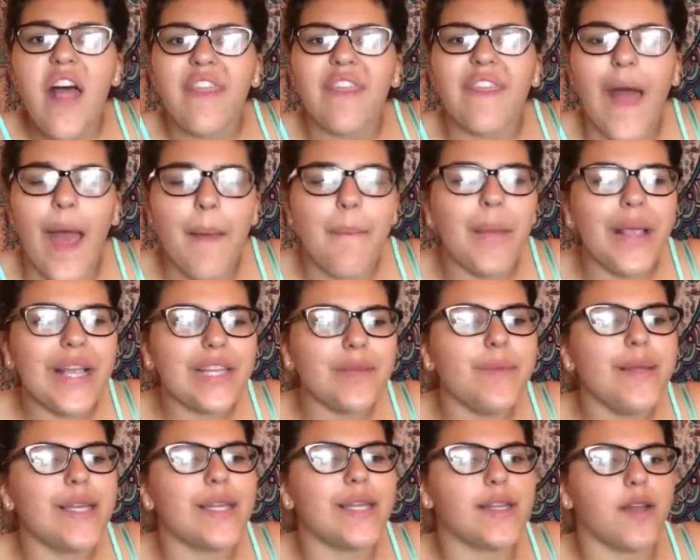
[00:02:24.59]
That makes
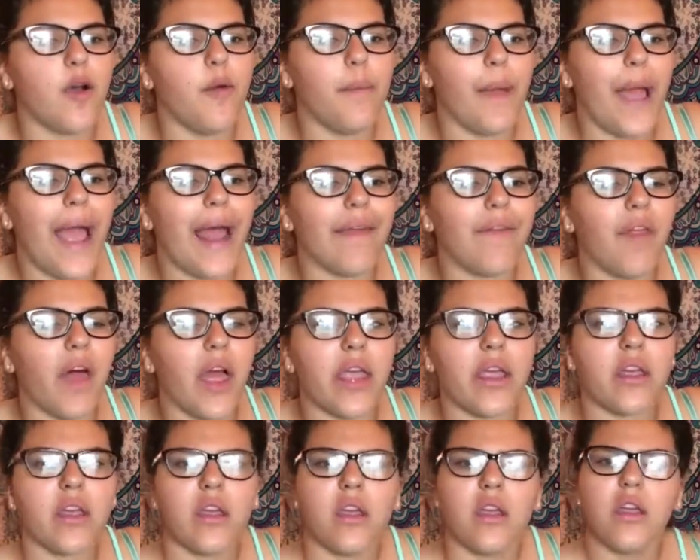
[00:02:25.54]
me so mad.
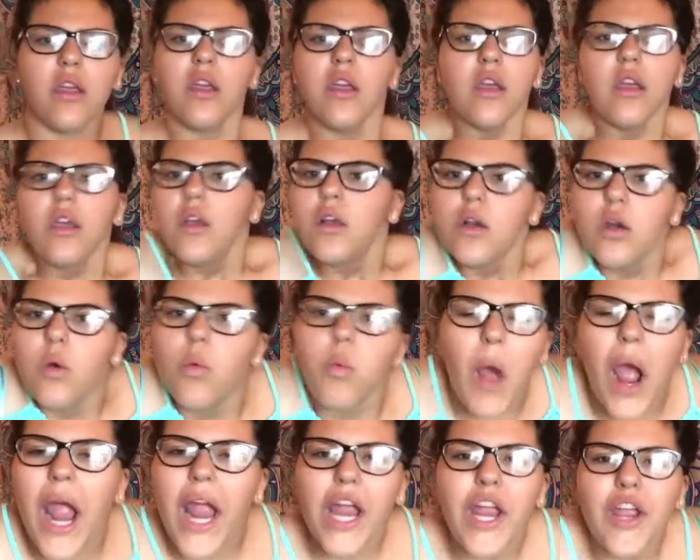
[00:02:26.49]
Like,
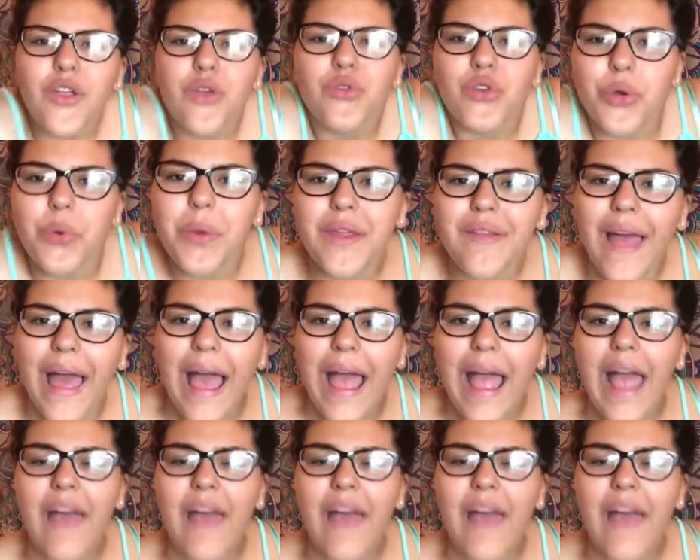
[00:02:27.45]
why are you doing that?